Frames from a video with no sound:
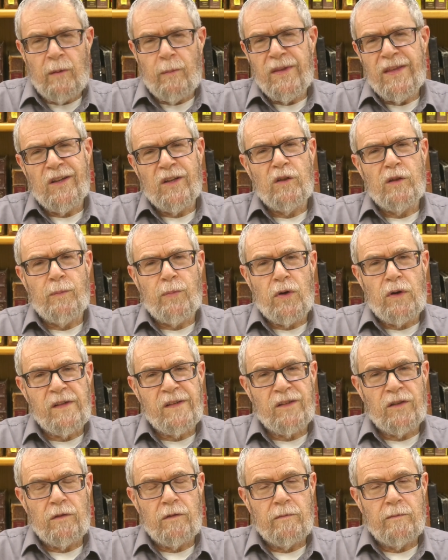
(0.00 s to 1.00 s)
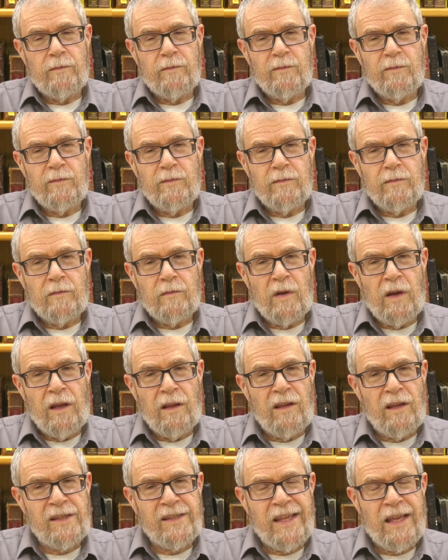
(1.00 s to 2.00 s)
to be a good person.
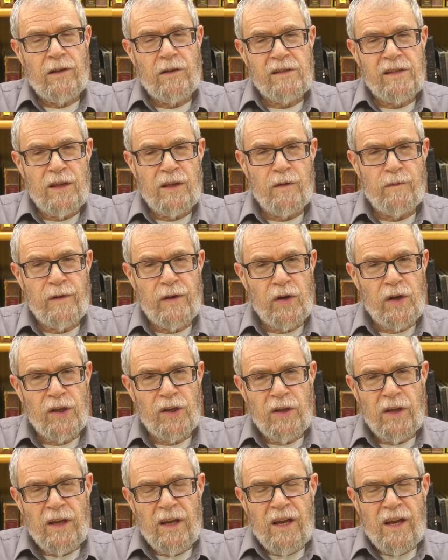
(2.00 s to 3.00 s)
Right? That sounds like a very